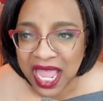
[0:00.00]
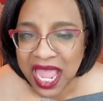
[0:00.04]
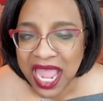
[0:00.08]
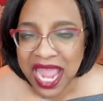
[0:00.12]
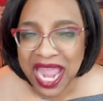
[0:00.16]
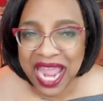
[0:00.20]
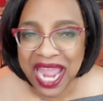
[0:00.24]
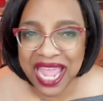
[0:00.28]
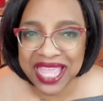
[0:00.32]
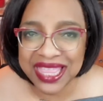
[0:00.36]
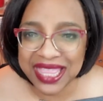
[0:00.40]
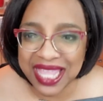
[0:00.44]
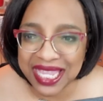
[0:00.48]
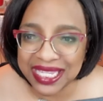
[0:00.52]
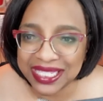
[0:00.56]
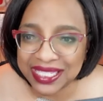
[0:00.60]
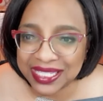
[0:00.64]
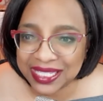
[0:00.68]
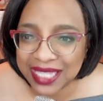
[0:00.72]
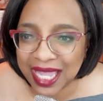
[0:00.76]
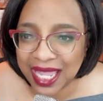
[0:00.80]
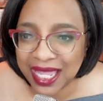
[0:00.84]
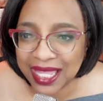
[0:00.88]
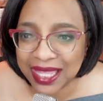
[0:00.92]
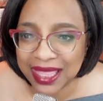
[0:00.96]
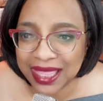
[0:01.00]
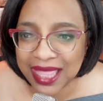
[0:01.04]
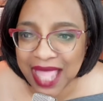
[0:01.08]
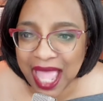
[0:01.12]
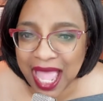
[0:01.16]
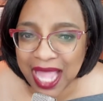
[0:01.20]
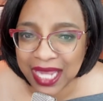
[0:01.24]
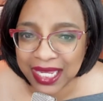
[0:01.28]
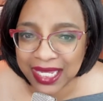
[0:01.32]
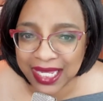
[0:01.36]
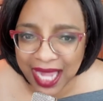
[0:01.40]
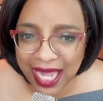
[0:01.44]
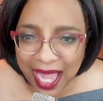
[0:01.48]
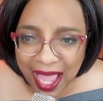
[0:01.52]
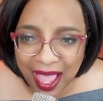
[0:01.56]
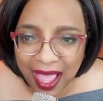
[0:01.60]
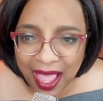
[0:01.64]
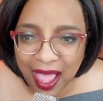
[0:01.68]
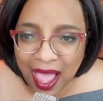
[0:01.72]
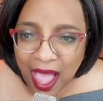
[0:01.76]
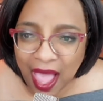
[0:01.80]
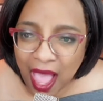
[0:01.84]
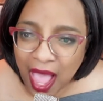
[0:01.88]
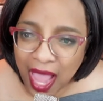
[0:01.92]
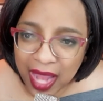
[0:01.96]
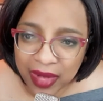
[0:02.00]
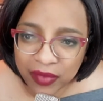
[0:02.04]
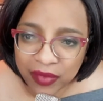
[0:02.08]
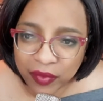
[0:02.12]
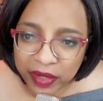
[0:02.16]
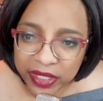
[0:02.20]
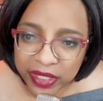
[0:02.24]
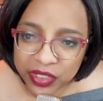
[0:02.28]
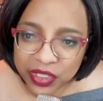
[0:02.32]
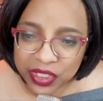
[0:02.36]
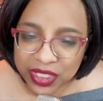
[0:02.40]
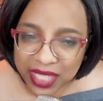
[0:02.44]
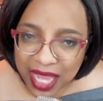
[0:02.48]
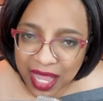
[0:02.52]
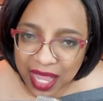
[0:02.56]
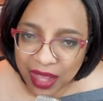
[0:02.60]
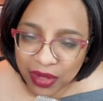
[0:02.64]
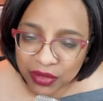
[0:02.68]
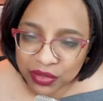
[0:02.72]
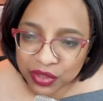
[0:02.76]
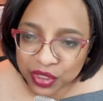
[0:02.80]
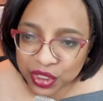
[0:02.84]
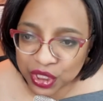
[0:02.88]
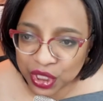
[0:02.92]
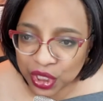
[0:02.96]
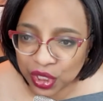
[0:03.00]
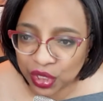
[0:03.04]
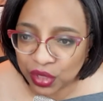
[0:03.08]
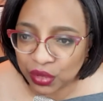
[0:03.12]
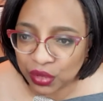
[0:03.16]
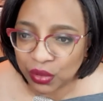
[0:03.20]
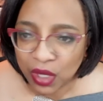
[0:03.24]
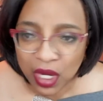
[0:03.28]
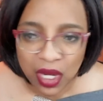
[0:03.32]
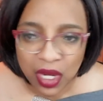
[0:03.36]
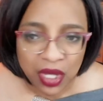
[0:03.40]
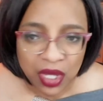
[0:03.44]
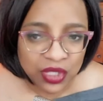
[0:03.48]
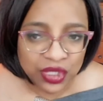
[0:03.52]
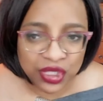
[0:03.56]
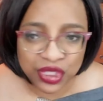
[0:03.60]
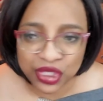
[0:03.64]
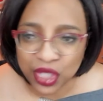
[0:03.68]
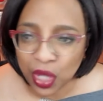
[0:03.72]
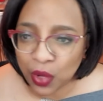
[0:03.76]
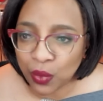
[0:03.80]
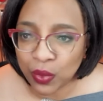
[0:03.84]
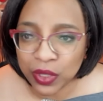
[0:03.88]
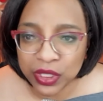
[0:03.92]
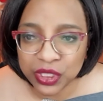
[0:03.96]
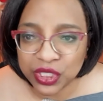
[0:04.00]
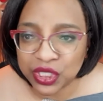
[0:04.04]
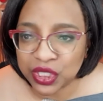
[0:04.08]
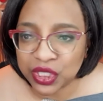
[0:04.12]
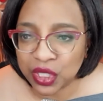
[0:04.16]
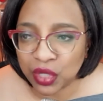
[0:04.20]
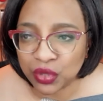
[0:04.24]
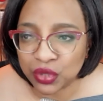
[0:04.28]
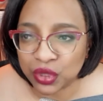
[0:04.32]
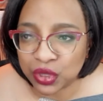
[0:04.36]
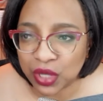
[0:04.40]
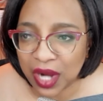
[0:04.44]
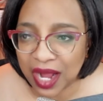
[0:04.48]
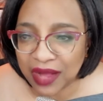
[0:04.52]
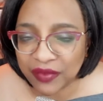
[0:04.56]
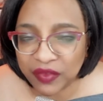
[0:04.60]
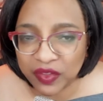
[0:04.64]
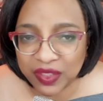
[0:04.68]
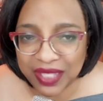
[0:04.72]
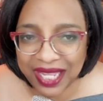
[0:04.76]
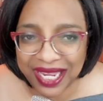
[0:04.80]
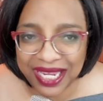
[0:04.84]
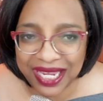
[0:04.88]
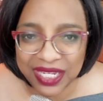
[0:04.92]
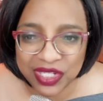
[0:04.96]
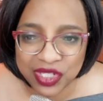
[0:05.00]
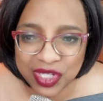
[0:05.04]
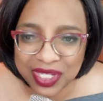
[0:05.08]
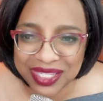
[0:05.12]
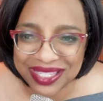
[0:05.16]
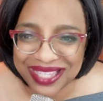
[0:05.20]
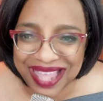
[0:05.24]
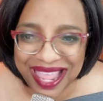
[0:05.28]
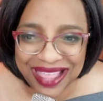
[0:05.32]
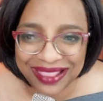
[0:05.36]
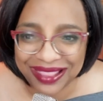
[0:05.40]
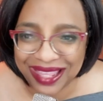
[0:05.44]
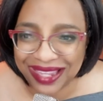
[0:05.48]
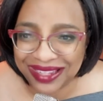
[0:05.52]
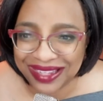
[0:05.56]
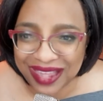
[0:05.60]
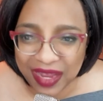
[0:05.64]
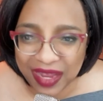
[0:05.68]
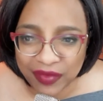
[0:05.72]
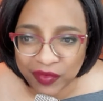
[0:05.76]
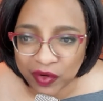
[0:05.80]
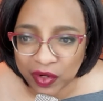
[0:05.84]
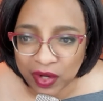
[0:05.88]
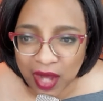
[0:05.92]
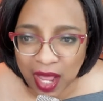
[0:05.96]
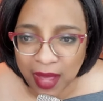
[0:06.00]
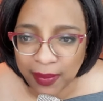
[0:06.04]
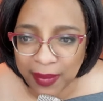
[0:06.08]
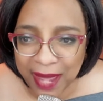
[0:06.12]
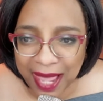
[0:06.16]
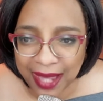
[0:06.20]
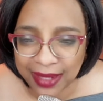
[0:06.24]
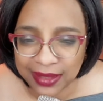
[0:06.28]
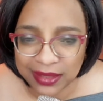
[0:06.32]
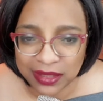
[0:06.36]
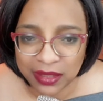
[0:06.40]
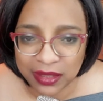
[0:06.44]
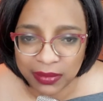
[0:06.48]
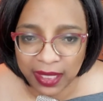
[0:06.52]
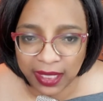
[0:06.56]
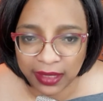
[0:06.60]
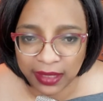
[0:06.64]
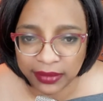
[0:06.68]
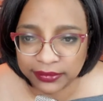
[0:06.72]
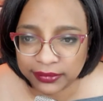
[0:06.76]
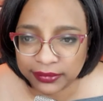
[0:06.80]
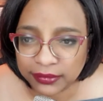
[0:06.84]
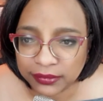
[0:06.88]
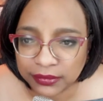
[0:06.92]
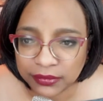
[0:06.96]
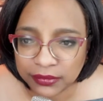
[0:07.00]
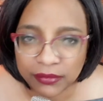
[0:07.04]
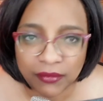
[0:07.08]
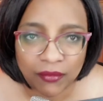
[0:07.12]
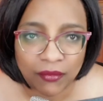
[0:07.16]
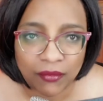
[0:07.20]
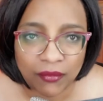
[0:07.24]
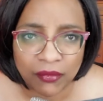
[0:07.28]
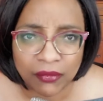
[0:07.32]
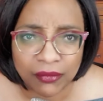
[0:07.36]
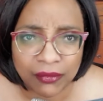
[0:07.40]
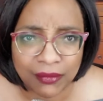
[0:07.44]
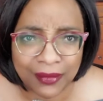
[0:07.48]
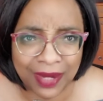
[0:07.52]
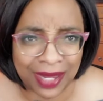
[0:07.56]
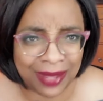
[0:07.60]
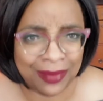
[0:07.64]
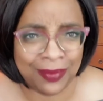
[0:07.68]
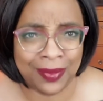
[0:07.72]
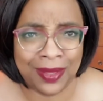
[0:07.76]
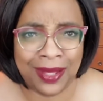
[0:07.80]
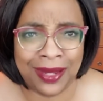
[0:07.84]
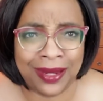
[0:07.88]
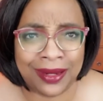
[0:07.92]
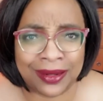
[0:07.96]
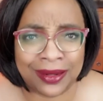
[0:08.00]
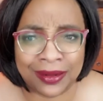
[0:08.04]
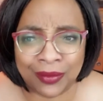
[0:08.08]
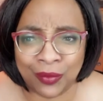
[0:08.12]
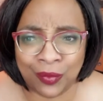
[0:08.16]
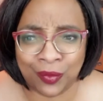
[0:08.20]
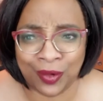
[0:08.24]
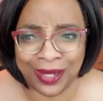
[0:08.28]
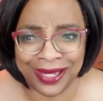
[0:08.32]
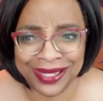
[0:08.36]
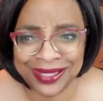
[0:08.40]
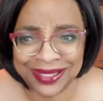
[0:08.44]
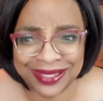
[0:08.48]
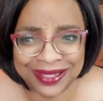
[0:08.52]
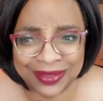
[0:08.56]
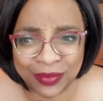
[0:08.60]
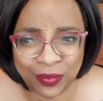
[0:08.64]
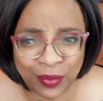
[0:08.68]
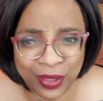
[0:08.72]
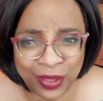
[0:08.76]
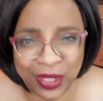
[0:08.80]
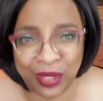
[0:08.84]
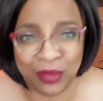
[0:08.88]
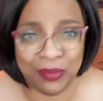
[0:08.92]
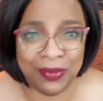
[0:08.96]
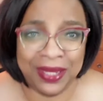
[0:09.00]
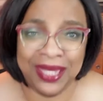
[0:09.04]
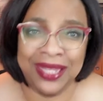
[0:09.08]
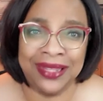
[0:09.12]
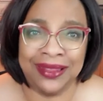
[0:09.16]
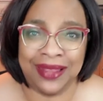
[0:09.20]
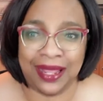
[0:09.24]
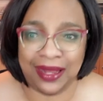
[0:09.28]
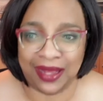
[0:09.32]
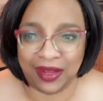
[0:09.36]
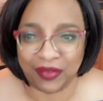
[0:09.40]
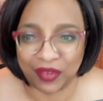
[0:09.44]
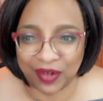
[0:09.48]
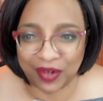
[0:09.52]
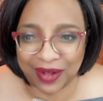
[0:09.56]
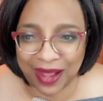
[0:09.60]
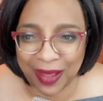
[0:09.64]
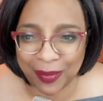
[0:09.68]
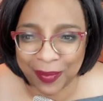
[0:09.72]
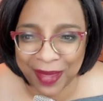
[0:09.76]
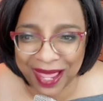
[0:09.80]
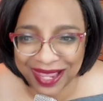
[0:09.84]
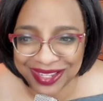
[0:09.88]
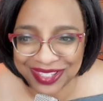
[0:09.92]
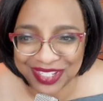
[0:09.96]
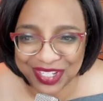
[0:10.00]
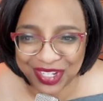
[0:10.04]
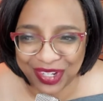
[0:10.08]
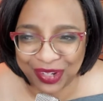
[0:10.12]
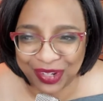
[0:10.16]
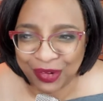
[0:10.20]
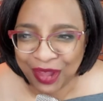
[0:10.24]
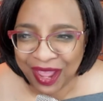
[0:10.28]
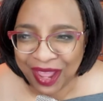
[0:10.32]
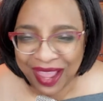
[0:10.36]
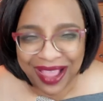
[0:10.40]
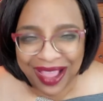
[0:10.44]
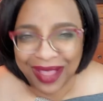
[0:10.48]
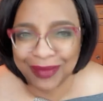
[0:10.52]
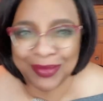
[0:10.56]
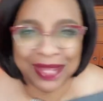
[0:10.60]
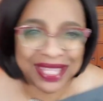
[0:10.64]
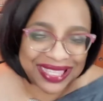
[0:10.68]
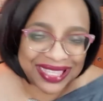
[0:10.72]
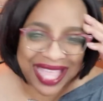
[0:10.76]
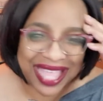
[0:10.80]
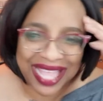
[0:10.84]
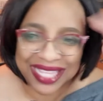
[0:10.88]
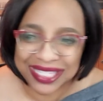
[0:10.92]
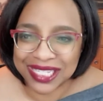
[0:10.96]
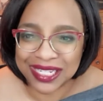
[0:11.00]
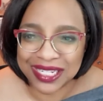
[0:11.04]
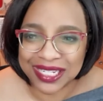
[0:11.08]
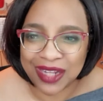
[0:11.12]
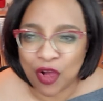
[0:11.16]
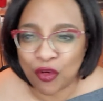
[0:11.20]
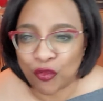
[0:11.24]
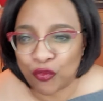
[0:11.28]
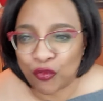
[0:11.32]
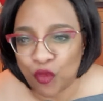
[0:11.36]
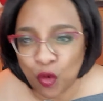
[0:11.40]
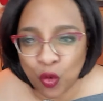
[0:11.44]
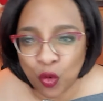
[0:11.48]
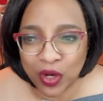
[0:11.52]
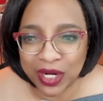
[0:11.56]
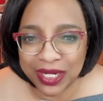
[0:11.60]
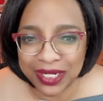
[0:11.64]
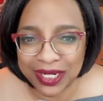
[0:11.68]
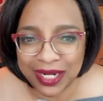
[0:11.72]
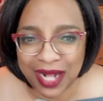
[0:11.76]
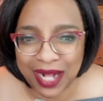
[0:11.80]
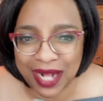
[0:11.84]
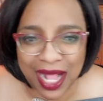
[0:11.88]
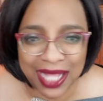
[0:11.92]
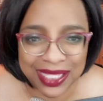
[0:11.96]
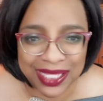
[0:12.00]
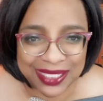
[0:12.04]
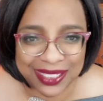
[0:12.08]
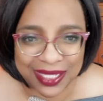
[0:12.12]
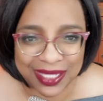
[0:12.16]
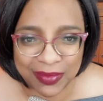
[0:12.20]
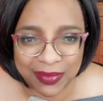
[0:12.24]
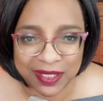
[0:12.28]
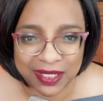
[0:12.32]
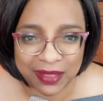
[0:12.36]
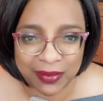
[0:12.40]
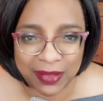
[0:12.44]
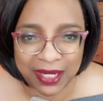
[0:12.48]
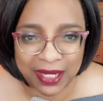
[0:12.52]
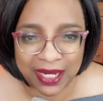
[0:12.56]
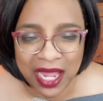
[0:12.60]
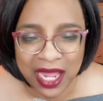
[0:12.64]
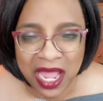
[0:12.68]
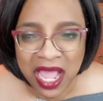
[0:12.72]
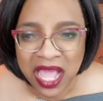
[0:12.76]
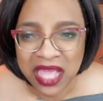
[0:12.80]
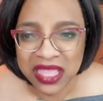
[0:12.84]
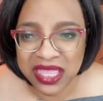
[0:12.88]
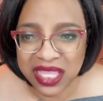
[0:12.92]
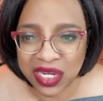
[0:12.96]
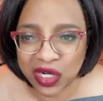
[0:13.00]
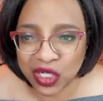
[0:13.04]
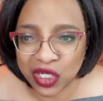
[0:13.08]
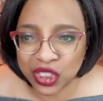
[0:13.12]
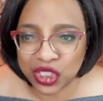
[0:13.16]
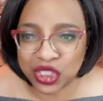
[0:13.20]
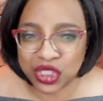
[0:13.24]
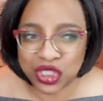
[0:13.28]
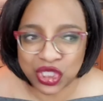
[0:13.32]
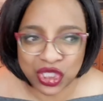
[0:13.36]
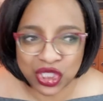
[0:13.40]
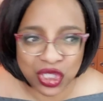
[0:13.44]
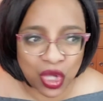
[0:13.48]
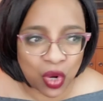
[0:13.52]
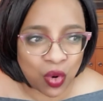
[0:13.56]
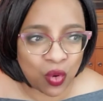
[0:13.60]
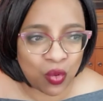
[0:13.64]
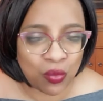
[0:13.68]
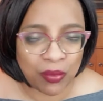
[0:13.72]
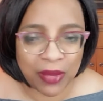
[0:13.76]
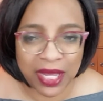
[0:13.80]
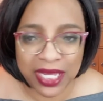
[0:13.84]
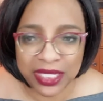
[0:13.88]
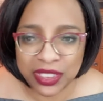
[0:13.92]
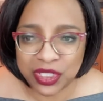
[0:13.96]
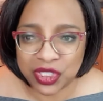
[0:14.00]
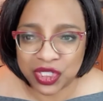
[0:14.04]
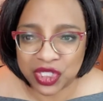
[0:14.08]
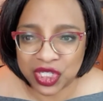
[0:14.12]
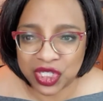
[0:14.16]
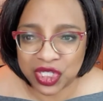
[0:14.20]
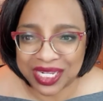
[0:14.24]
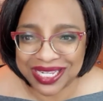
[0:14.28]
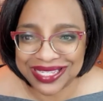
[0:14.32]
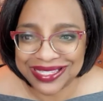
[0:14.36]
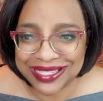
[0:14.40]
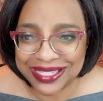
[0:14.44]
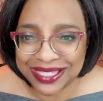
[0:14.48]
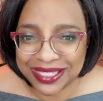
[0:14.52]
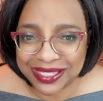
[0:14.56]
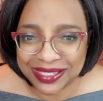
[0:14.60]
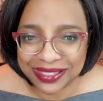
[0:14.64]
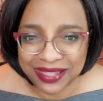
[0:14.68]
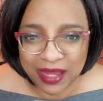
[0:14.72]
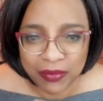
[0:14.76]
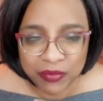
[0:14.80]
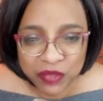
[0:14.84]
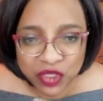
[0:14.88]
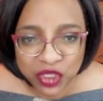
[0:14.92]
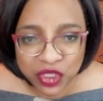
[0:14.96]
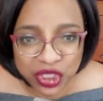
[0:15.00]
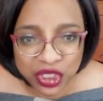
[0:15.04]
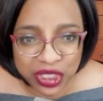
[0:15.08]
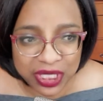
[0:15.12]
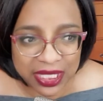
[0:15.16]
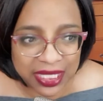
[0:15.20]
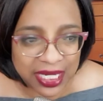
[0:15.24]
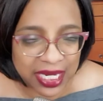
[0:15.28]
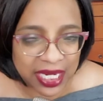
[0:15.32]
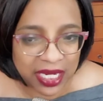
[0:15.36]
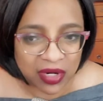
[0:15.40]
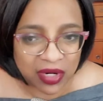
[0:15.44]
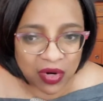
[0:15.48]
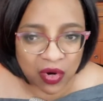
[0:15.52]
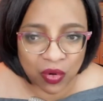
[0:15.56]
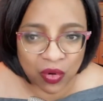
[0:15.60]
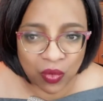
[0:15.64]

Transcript: and they say that, yeah, I reached out to so and so travel agent and they never got back to me. I'm like, what? What do you mean they never got back to you? I'm like, that's a foreign concept to me. There's so much consumption in our